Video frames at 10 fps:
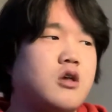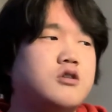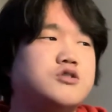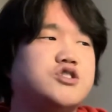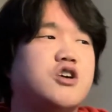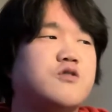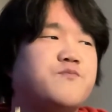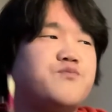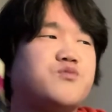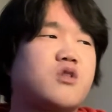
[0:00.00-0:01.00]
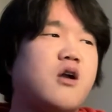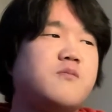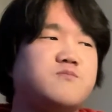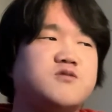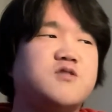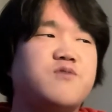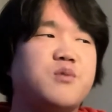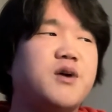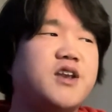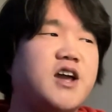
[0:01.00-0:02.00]
So hopefully
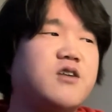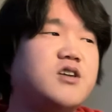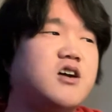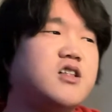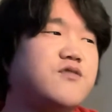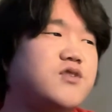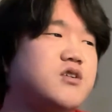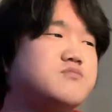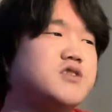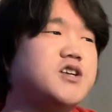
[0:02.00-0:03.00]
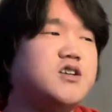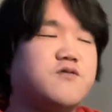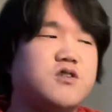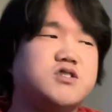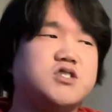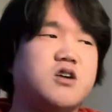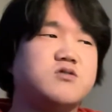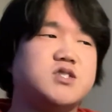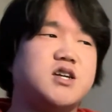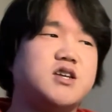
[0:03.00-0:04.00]
by now y'all have played your first tones
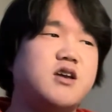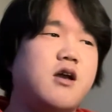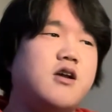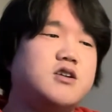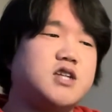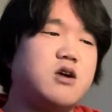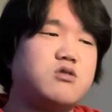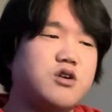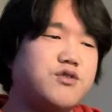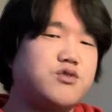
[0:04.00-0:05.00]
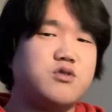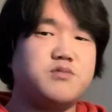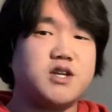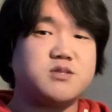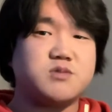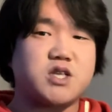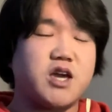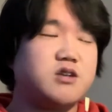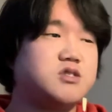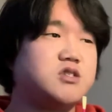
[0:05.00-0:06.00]
on it. Now we'll go through and play some
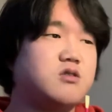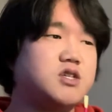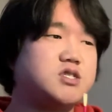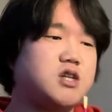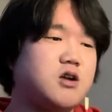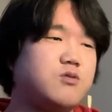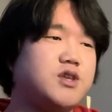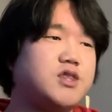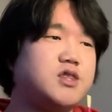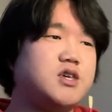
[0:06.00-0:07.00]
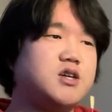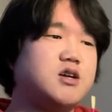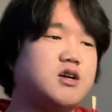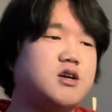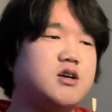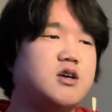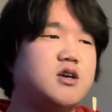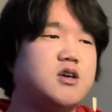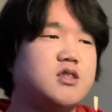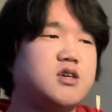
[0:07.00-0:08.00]
scales. So let's start with the
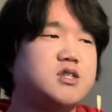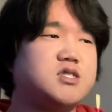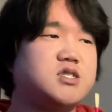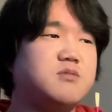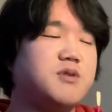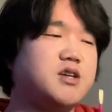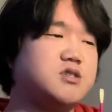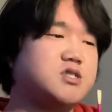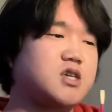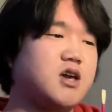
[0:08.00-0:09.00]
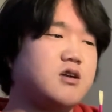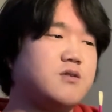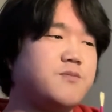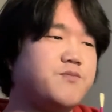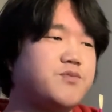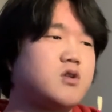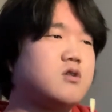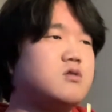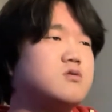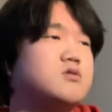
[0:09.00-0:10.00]
C major scale.
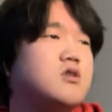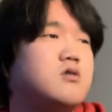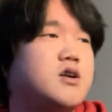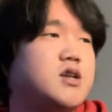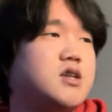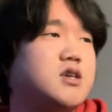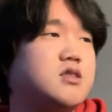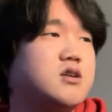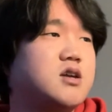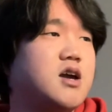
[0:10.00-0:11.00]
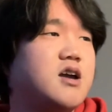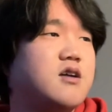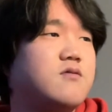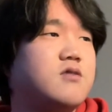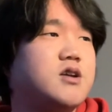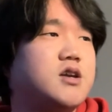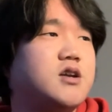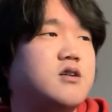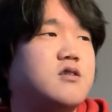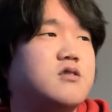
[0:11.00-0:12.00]
Oh no, I need the guide right
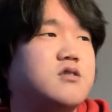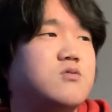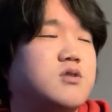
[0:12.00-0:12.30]
here, the